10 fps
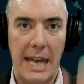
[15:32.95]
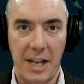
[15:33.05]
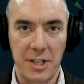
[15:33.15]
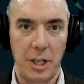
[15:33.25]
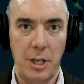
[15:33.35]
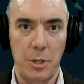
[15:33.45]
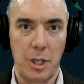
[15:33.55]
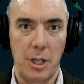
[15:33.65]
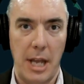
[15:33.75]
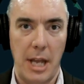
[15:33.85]

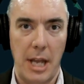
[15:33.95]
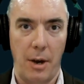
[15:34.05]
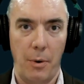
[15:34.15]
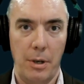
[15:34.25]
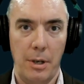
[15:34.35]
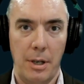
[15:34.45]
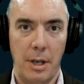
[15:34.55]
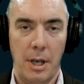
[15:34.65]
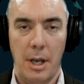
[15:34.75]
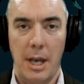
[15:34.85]
execution now
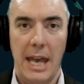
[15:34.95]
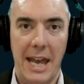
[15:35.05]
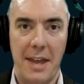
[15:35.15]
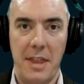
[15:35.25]
and